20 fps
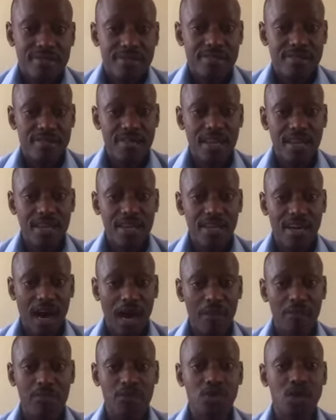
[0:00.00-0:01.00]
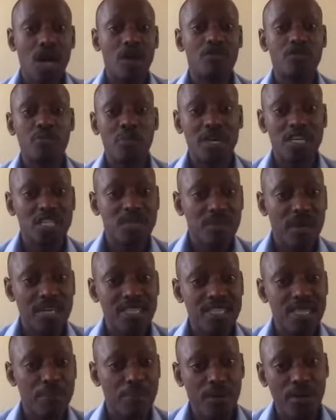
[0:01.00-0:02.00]
Selling comes, you have to
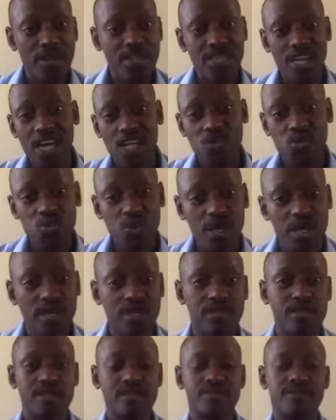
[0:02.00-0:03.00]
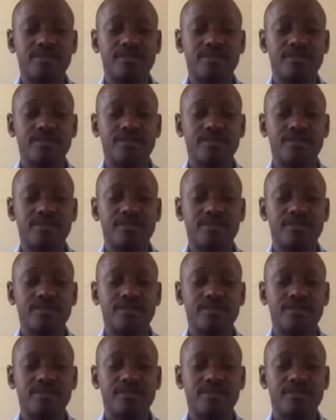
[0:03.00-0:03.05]
maximize the point as well.